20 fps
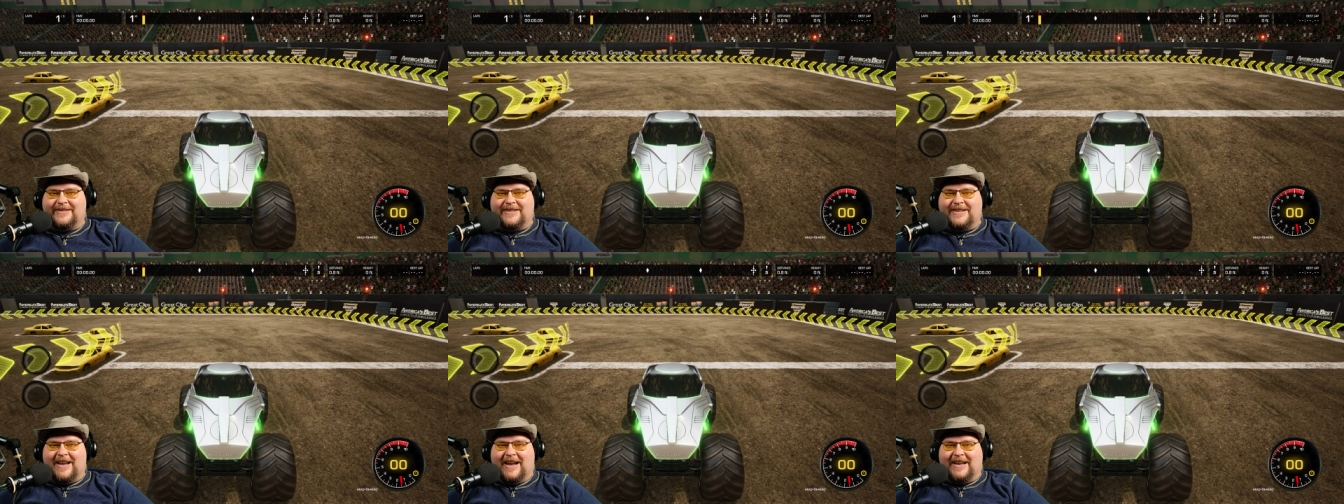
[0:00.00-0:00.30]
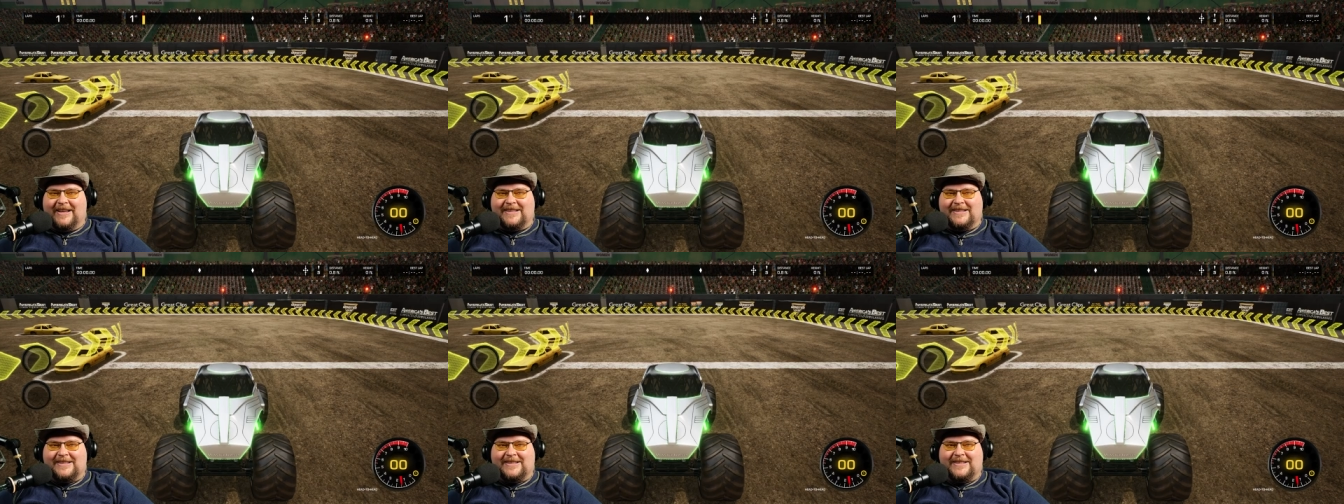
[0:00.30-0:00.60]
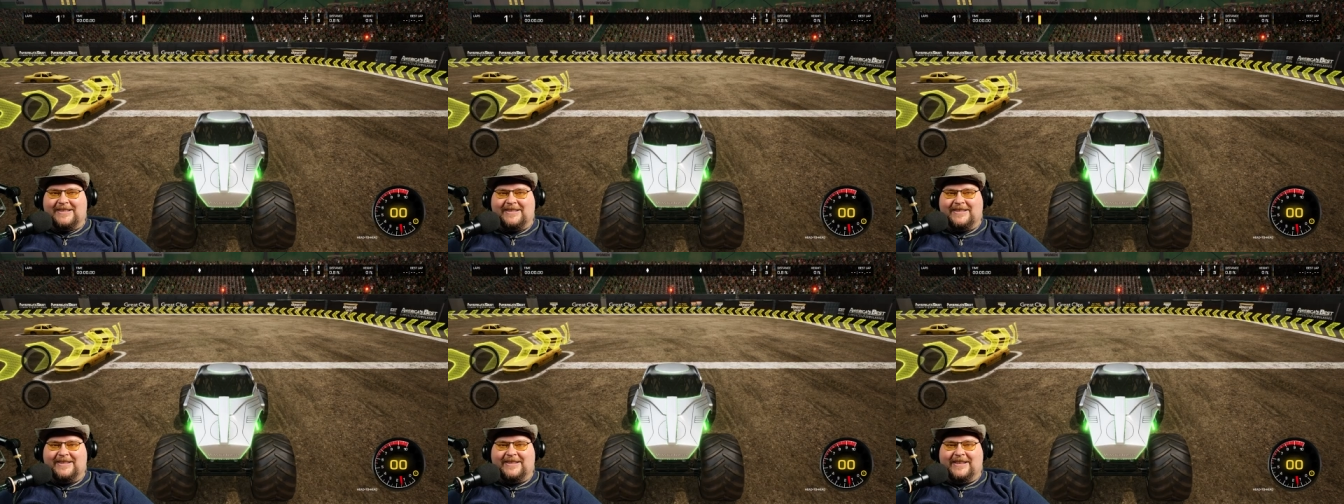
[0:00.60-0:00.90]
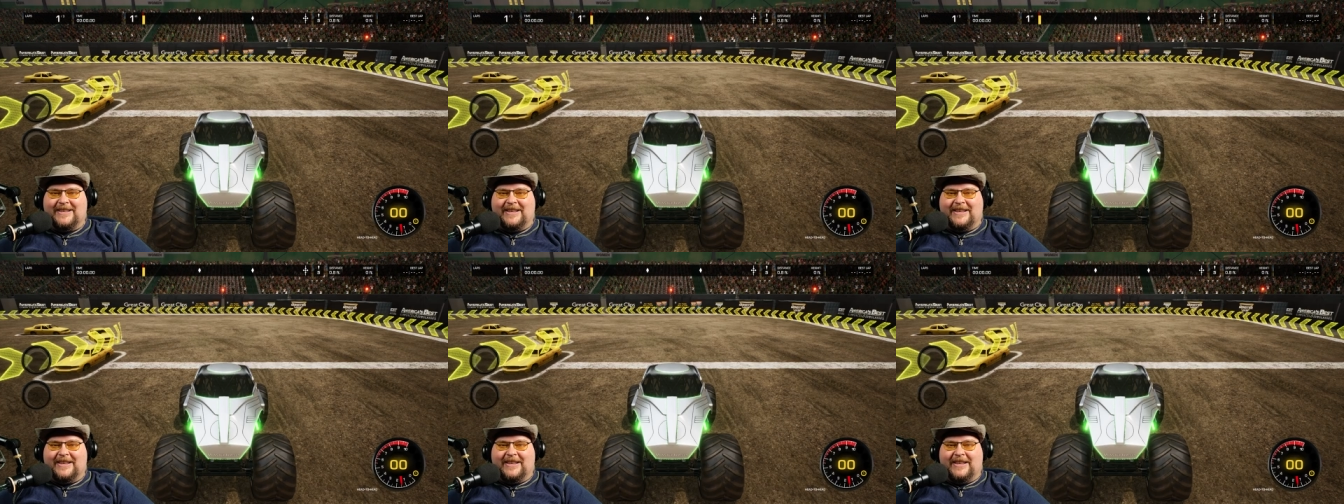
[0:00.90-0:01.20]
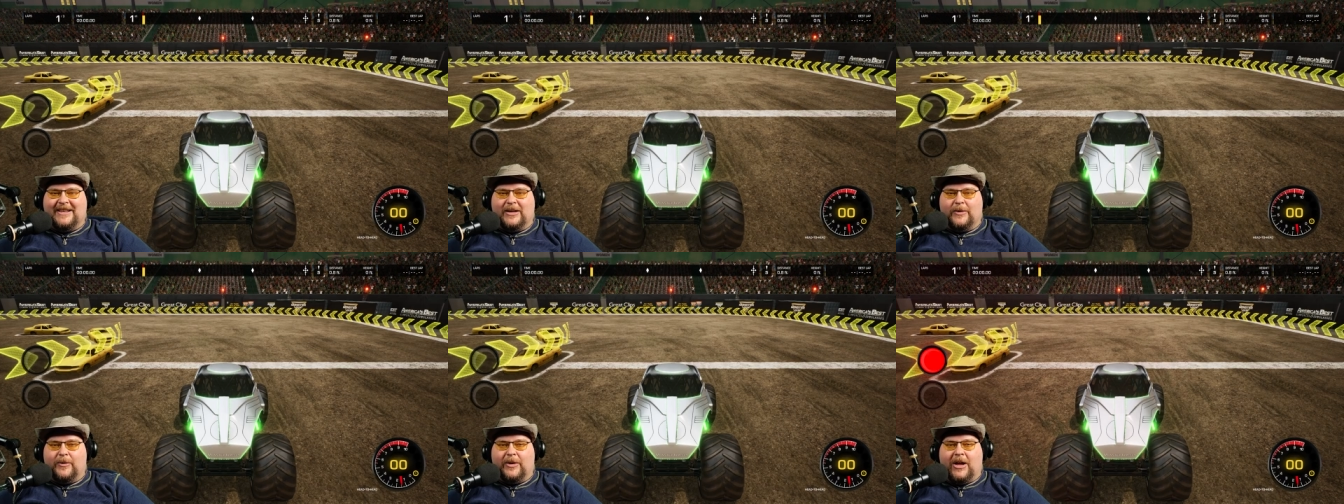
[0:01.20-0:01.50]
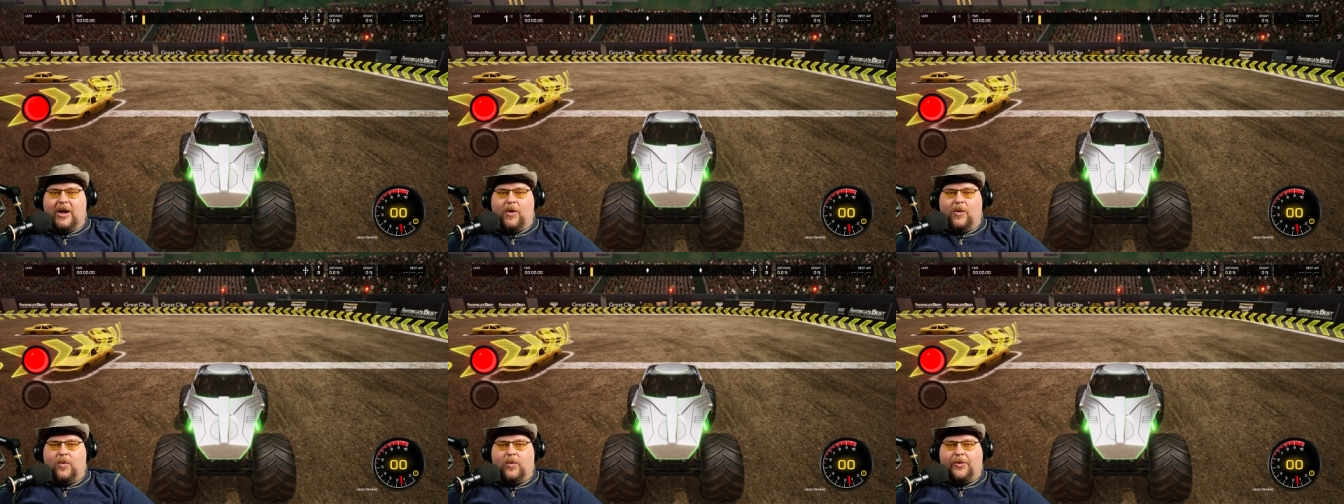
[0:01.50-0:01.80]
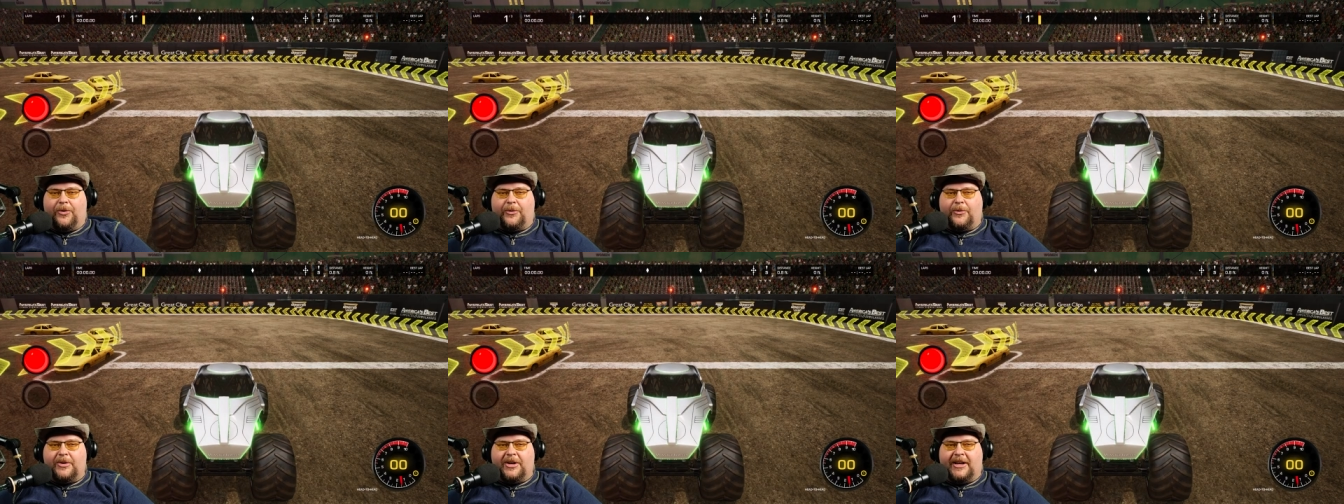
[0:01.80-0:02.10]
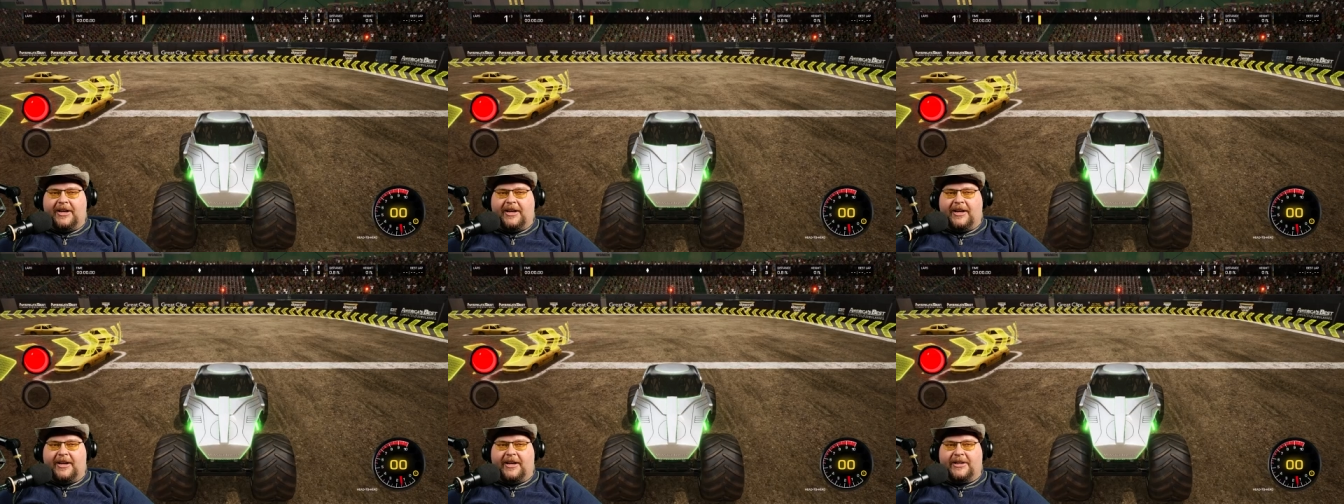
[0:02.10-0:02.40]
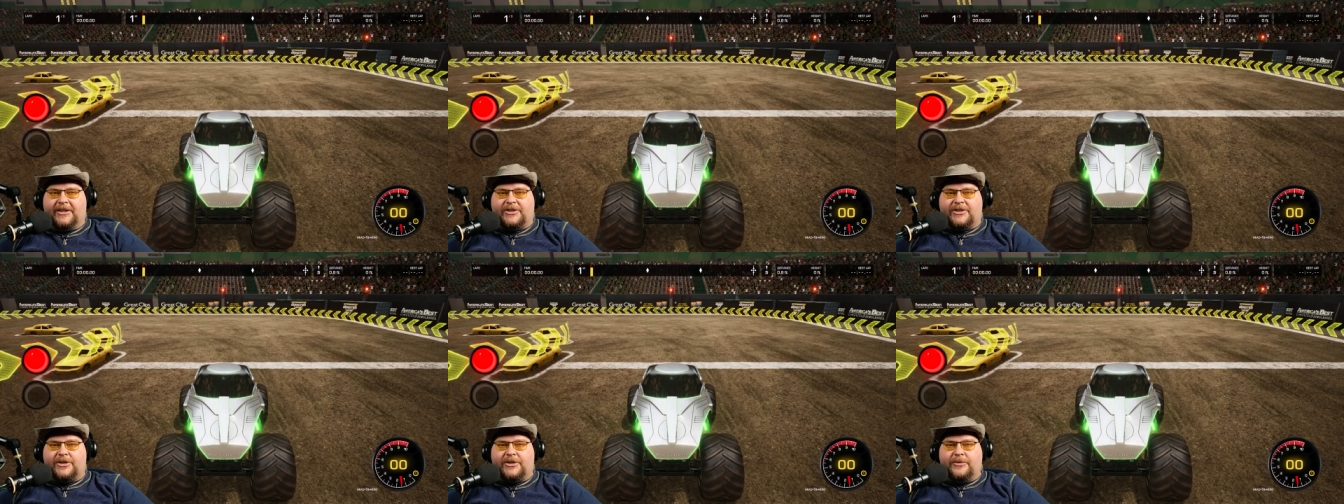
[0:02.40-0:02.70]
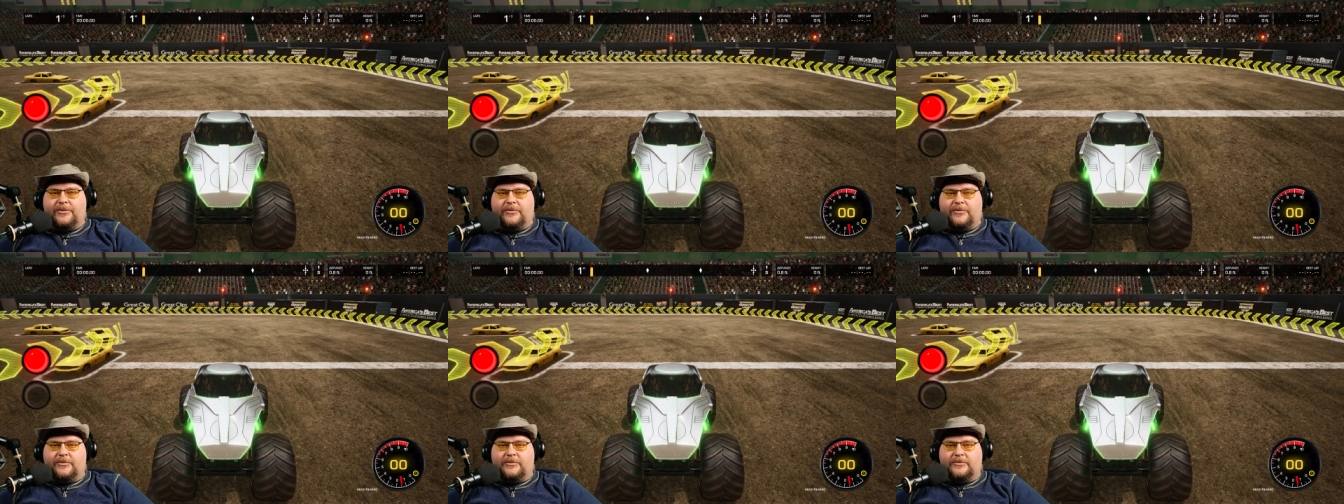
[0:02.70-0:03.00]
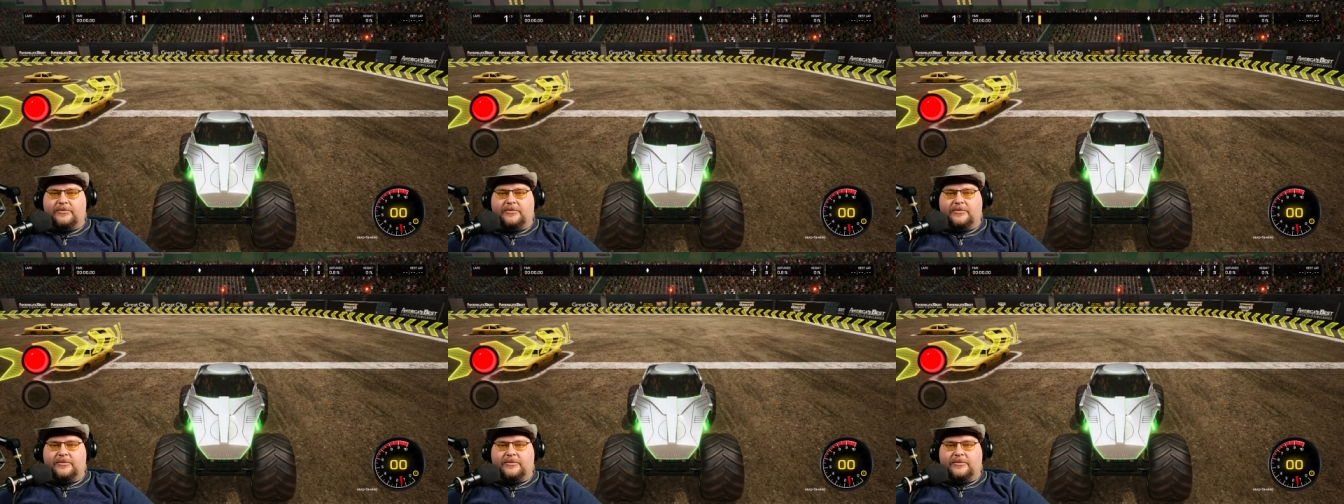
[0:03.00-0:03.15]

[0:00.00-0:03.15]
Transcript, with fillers: Nice. Here we go, three, two,